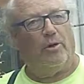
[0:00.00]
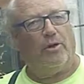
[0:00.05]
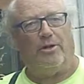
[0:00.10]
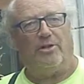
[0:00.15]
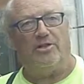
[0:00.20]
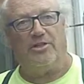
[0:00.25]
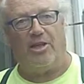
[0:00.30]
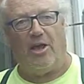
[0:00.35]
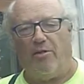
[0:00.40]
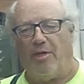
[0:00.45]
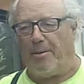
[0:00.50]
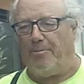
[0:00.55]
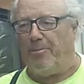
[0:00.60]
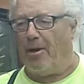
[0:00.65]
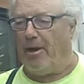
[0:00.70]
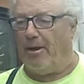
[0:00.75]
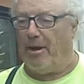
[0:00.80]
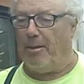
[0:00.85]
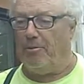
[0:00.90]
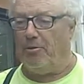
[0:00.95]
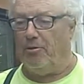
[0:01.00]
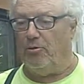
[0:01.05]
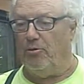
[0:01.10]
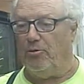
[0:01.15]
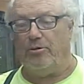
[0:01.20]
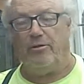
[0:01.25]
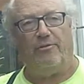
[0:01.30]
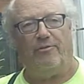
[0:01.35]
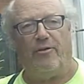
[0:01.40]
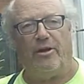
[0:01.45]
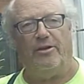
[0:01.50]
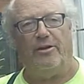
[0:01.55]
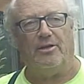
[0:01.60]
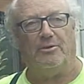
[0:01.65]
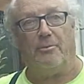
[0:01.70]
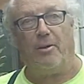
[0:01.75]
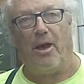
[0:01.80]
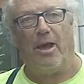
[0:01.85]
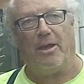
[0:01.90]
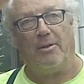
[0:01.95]
then we're going to sell that pineapple in order to
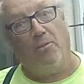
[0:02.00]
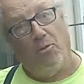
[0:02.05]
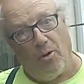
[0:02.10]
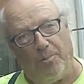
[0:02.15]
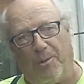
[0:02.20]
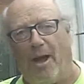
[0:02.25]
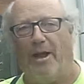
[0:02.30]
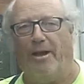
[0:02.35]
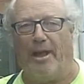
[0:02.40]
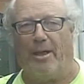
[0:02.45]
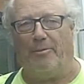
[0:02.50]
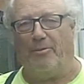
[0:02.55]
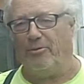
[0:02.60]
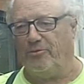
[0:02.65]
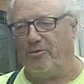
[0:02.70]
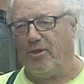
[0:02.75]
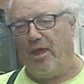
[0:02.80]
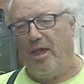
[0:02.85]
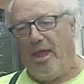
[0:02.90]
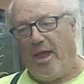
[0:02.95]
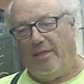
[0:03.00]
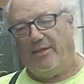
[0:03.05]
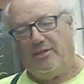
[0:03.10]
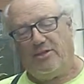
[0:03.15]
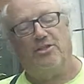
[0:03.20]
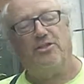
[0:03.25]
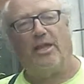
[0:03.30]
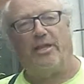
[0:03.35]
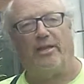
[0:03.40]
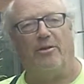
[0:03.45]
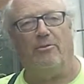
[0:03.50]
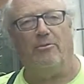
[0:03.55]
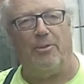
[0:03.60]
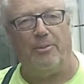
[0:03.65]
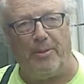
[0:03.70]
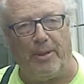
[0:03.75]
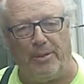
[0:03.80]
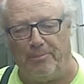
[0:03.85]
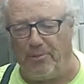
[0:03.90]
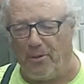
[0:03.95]
fund us buying more pineapples. And this is
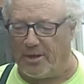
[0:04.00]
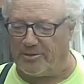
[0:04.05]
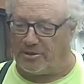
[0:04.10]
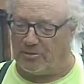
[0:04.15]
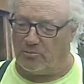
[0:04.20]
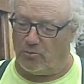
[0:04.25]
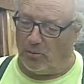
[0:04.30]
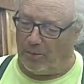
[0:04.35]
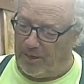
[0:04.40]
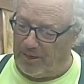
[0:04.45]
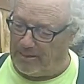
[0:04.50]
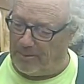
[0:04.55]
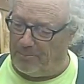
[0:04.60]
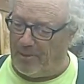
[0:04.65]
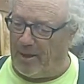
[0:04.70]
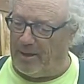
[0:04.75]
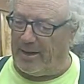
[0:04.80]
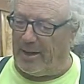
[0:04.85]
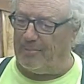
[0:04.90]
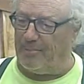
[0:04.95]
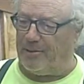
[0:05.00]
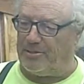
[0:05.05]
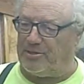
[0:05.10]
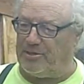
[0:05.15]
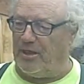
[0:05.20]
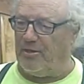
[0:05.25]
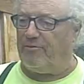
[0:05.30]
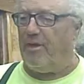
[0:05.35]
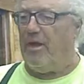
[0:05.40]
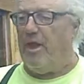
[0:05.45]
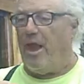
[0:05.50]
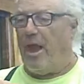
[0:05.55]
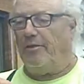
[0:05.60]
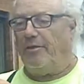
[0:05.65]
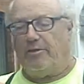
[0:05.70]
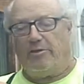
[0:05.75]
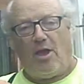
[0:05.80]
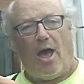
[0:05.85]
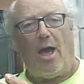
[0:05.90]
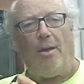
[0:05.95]
like a repeat process. We'll eat the pineapple itself,
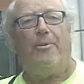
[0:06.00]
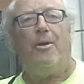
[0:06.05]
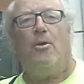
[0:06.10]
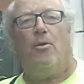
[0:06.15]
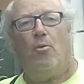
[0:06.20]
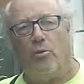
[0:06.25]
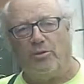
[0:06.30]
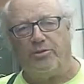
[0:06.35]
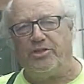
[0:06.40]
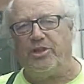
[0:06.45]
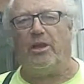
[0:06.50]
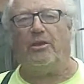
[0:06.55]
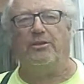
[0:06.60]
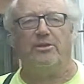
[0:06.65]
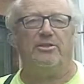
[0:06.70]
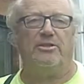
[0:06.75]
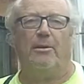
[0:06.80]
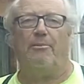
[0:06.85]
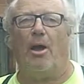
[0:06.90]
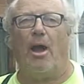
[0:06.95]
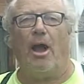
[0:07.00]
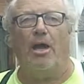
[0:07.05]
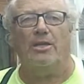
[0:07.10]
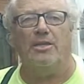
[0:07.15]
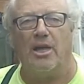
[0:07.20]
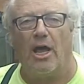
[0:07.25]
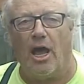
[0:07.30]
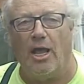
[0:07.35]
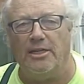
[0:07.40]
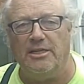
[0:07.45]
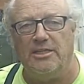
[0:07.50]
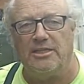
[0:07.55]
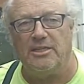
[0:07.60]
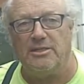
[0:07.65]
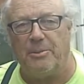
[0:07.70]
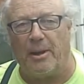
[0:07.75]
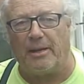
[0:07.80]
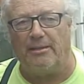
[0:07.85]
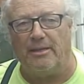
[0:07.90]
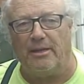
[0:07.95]
and the top will sell to some
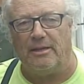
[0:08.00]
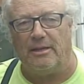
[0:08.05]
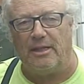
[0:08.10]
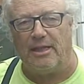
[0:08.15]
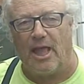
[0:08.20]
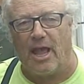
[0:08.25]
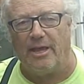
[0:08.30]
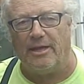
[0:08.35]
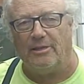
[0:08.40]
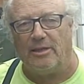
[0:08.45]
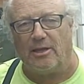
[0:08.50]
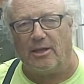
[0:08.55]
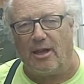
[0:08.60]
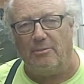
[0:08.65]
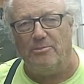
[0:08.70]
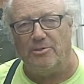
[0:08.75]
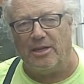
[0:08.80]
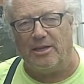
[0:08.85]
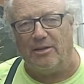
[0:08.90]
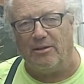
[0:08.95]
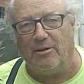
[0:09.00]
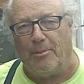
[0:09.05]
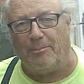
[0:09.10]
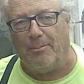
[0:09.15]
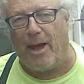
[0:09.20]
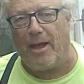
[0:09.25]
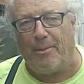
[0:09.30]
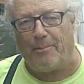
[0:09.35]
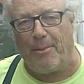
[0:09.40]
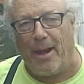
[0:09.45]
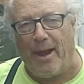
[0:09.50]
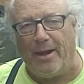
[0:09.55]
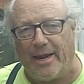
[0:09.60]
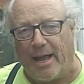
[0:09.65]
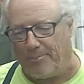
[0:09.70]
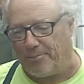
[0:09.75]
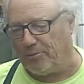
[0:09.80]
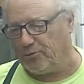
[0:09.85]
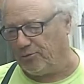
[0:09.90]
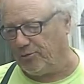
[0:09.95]
unsuspecting client that comes in here to buy a
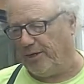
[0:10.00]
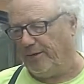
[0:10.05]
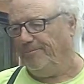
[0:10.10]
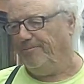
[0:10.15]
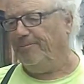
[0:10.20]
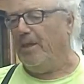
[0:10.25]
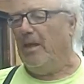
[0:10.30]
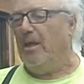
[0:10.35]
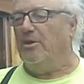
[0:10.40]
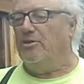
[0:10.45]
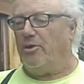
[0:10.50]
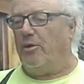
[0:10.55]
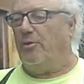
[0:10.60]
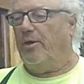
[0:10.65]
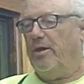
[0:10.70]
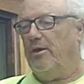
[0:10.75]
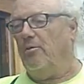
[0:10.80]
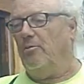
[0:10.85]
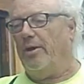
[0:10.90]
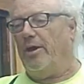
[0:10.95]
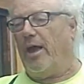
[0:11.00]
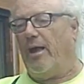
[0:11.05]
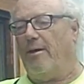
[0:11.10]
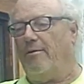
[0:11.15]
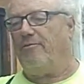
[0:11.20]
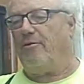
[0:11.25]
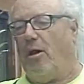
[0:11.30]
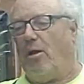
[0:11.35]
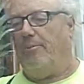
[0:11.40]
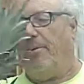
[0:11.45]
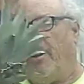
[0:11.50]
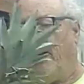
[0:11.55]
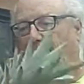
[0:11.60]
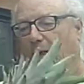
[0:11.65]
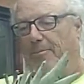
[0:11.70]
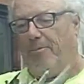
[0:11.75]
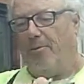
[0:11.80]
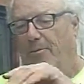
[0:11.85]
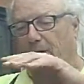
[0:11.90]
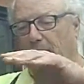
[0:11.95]
pineapple tree. So here we have
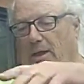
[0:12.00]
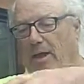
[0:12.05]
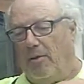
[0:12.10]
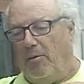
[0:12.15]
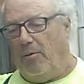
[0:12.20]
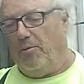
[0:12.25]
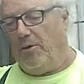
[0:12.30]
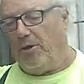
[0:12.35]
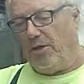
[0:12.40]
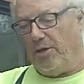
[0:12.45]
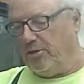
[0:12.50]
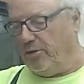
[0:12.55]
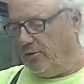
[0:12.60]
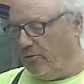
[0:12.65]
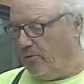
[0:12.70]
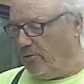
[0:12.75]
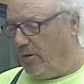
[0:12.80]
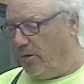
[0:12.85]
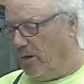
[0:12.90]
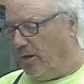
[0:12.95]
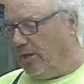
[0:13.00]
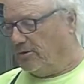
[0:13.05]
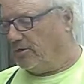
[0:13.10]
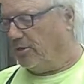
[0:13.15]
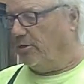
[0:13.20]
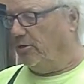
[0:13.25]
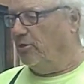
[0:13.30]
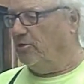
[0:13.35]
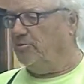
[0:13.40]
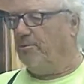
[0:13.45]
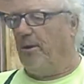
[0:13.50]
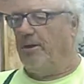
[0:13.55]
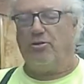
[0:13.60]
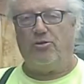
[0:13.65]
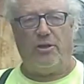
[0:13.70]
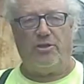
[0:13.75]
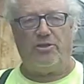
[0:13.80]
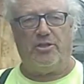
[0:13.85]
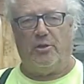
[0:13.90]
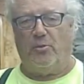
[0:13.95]
our pineapple. And what we're going to do I'm going to
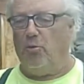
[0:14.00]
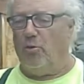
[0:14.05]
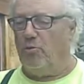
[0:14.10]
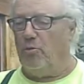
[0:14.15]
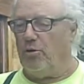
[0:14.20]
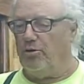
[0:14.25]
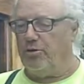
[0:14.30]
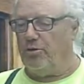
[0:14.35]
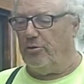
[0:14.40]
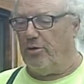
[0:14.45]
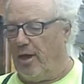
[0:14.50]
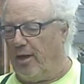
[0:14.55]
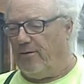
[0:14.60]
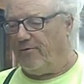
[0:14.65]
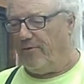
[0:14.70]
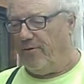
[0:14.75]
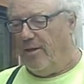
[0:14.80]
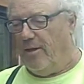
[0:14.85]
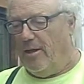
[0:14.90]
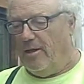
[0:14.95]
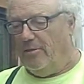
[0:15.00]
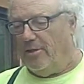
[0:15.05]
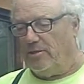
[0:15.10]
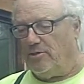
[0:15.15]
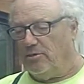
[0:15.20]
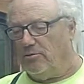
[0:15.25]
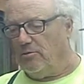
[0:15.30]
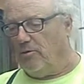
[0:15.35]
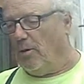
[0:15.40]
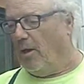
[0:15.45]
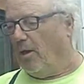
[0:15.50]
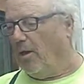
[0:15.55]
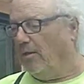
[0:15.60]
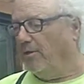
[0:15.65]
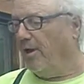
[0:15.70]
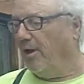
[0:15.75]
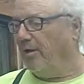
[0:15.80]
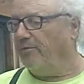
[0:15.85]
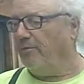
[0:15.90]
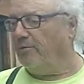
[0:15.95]
use my trusty World War II knife. This is
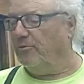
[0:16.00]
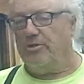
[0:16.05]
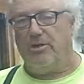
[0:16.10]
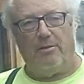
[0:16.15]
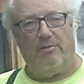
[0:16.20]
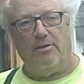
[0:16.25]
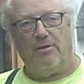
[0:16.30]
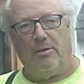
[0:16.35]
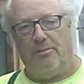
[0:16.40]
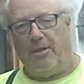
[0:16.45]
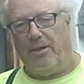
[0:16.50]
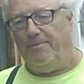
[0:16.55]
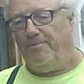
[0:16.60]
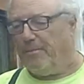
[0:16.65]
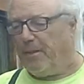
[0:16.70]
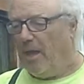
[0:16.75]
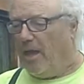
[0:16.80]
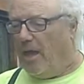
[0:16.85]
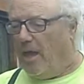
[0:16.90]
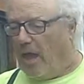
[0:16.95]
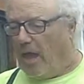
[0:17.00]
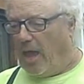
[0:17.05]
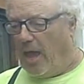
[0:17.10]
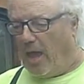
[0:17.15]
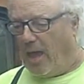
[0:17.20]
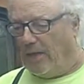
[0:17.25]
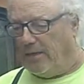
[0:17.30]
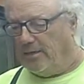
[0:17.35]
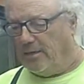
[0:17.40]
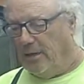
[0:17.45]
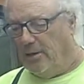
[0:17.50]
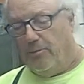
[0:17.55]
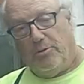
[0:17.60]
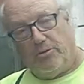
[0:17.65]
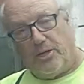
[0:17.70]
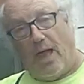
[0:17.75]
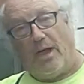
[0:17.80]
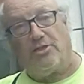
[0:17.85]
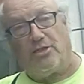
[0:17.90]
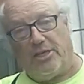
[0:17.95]
uh, a knife that was given to me, and
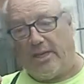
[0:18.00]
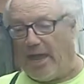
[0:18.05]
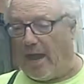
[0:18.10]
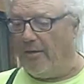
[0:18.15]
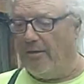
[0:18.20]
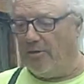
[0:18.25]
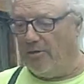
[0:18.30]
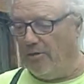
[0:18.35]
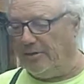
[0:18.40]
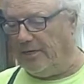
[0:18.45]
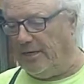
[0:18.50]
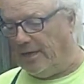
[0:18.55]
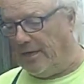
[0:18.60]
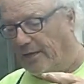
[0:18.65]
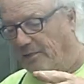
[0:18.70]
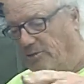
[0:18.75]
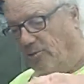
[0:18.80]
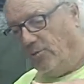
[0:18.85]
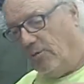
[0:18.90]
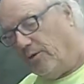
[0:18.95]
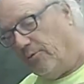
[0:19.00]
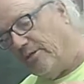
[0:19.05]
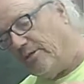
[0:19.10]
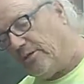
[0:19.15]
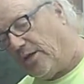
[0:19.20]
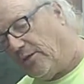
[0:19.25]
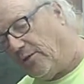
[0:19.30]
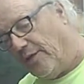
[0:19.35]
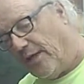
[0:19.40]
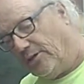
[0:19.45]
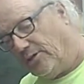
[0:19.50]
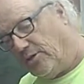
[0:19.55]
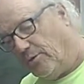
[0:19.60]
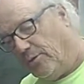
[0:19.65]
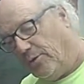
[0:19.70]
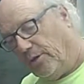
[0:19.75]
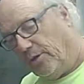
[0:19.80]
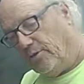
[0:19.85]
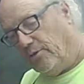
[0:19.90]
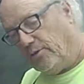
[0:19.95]
it was actually carried on D-Day, so we're going to recycle
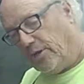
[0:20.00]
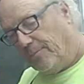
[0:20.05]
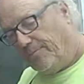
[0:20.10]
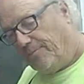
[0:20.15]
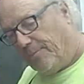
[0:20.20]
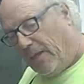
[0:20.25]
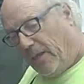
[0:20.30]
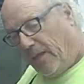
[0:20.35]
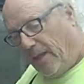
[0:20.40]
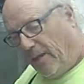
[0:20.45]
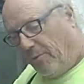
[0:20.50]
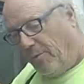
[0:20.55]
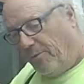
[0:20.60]
that too. We're going to use it.